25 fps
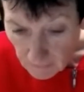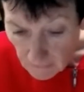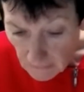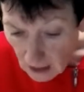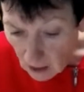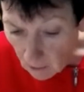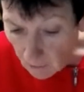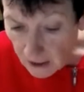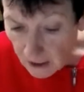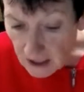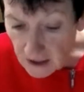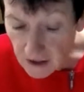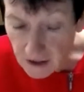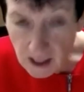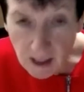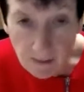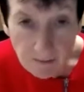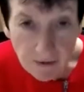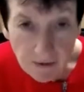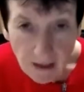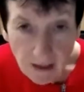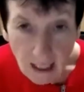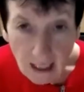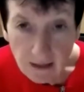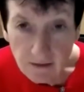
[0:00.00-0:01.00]
And we accept
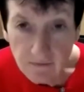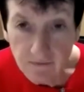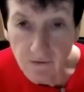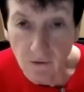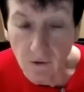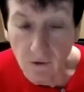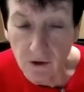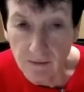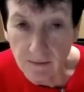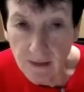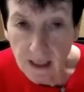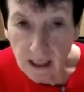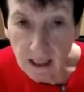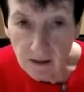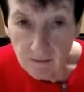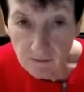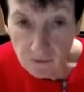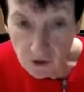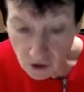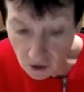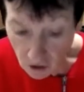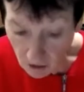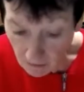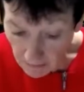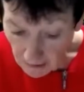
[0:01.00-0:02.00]
that for the medium
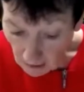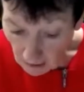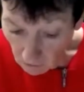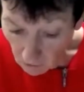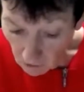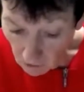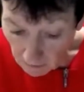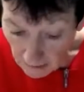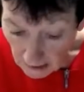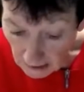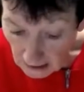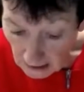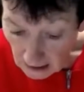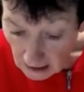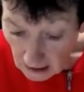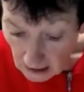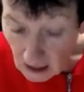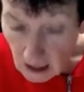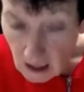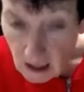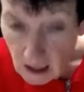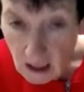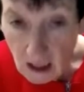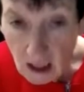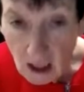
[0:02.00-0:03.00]
term, that will mean
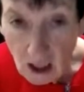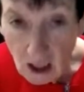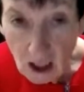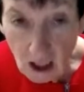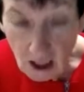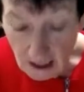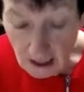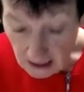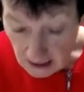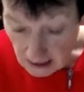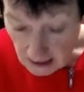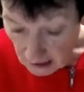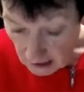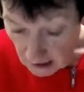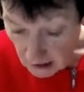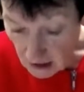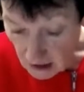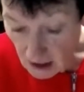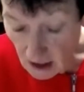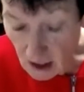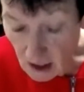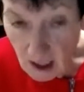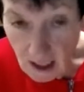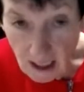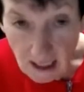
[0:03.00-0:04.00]
higher debts
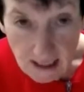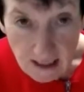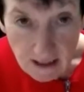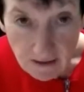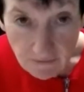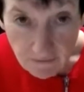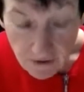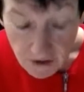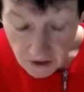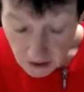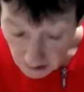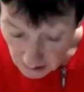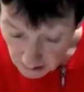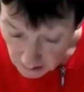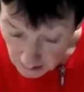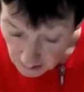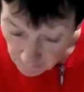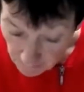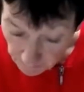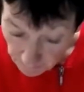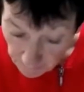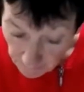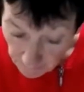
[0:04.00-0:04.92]
and higher deficits.